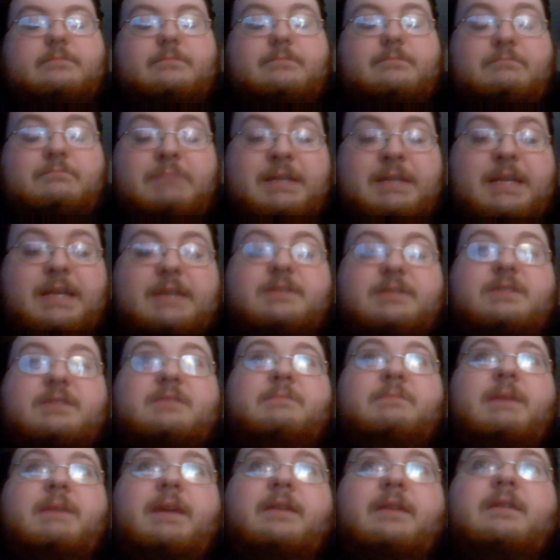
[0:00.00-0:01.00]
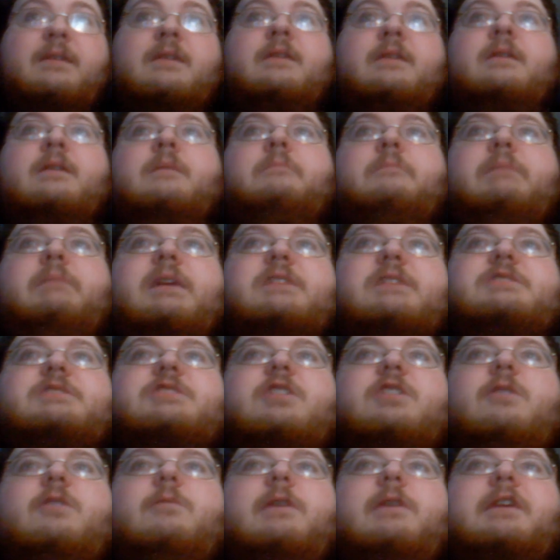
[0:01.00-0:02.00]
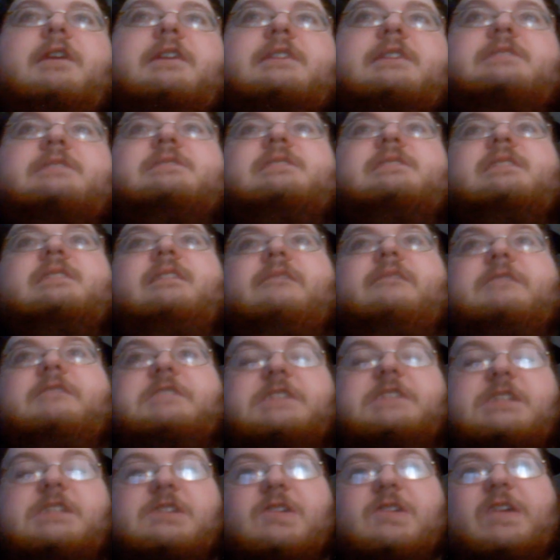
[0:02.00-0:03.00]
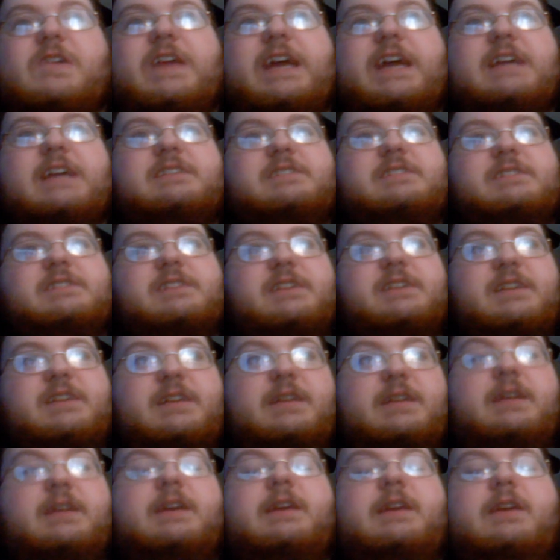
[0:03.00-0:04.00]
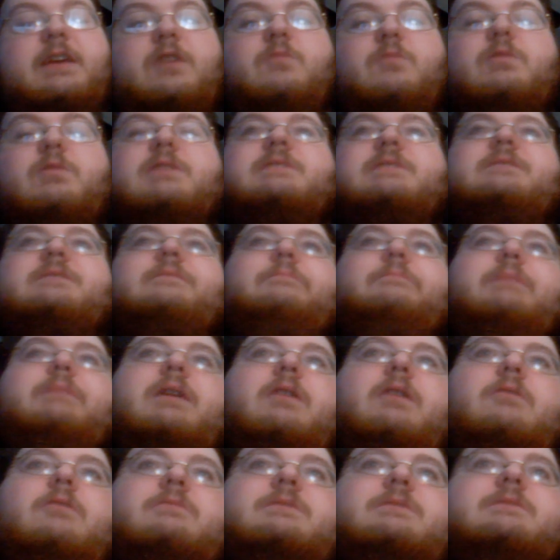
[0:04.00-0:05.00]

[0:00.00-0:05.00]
But that's just me. Big Show wins. If Ziggler cashes in, he wins the belt.